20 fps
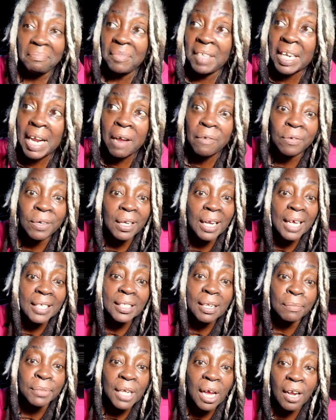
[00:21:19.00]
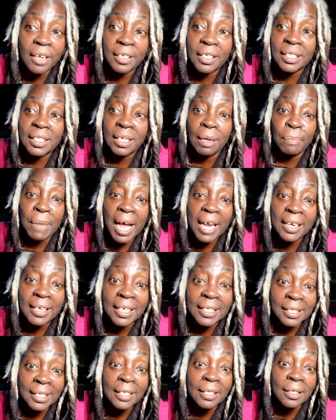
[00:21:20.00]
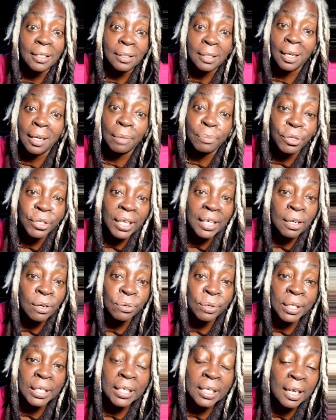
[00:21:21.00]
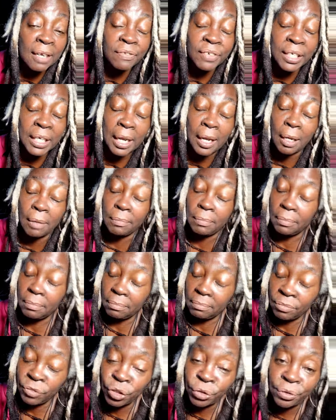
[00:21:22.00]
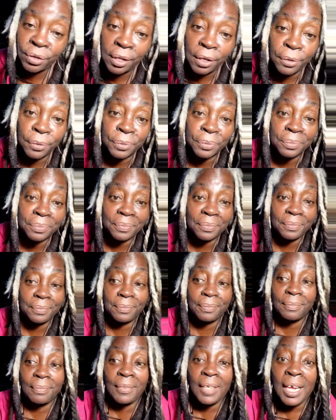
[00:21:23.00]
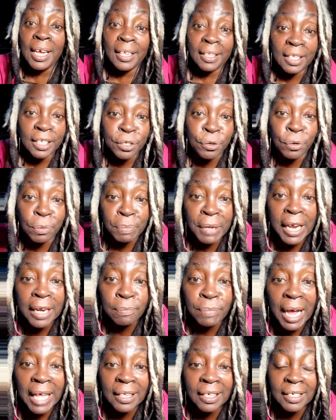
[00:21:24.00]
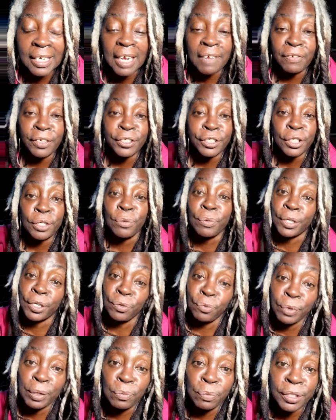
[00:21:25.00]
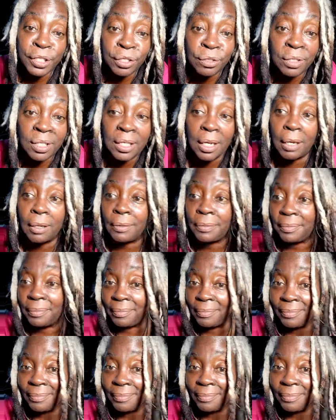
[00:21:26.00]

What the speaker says: then I realize I'm talking to somebody that's either dumb or they don't give a damn. Do you? Then you're paid by the devil too, and you reap what you sow.